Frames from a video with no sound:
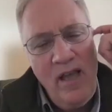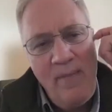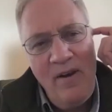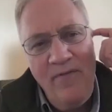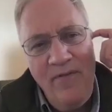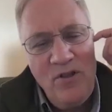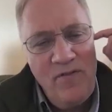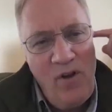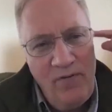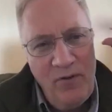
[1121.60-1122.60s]
I mean, first
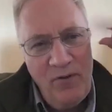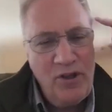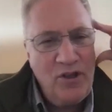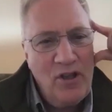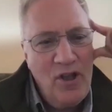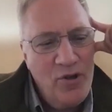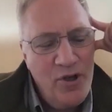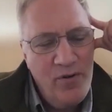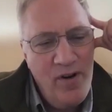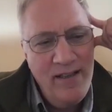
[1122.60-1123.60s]
of all, full
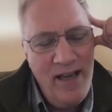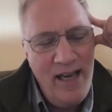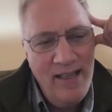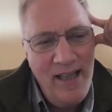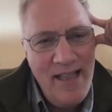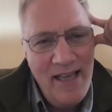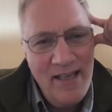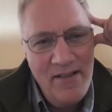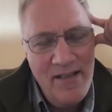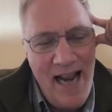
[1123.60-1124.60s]
disclosure, I led
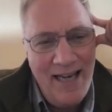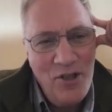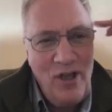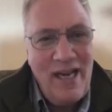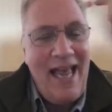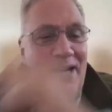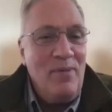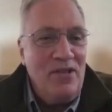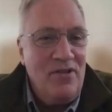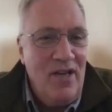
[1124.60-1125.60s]
this National
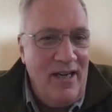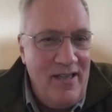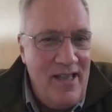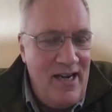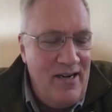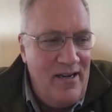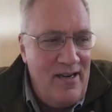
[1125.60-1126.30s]
Academy study that